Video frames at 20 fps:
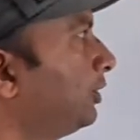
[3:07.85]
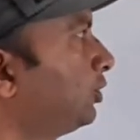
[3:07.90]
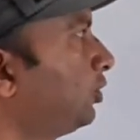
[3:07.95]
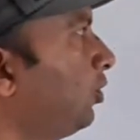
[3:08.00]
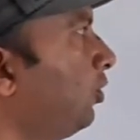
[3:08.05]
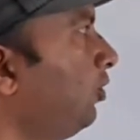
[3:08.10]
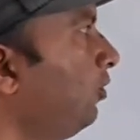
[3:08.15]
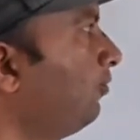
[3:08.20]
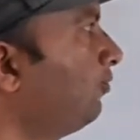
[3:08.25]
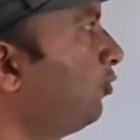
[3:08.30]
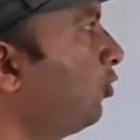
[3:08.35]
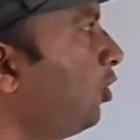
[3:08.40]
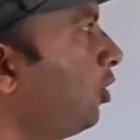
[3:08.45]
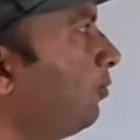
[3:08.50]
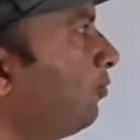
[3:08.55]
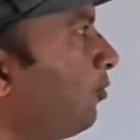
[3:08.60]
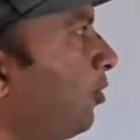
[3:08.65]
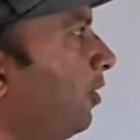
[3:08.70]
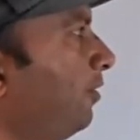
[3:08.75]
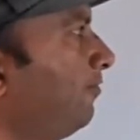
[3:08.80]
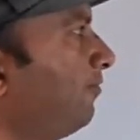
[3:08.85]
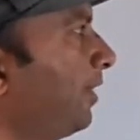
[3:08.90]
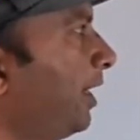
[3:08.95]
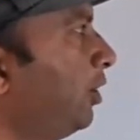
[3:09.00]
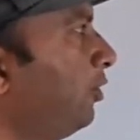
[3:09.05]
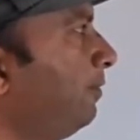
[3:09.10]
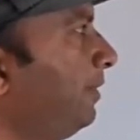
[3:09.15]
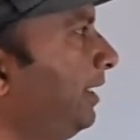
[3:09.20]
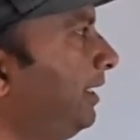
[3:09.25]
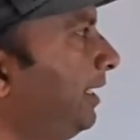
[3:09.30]
So
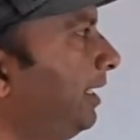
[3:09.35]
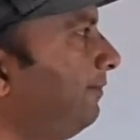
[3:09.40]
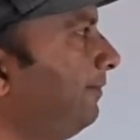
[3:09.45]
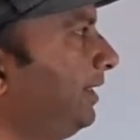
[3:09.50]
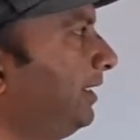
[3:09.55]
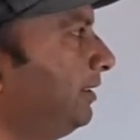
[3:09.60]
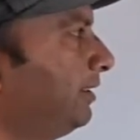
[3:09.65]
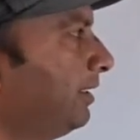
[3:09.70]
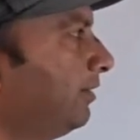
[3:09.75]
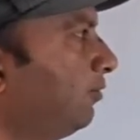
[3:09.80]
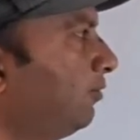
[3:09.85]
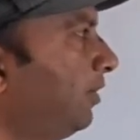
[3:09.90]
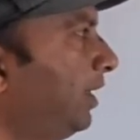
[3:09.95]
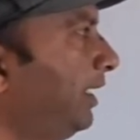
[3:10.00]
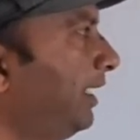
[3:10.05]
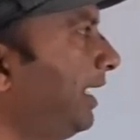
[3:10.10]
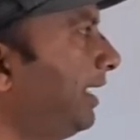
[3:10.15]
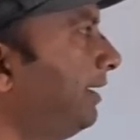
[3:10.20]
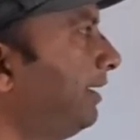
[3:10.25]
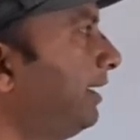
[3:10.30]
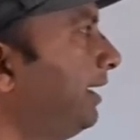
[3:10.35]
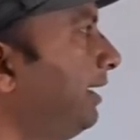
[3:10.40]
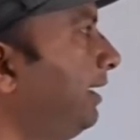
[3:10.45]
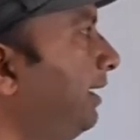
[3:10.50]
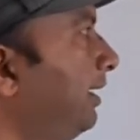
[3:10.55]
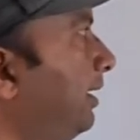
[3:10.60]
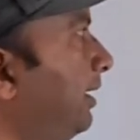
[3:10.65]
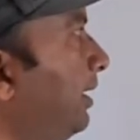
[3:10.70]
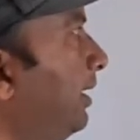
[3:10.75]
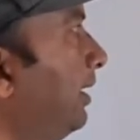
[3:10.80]
4.5 billion means
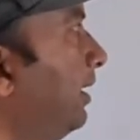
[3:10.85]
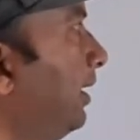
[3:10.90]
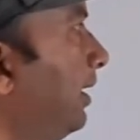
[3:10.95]
100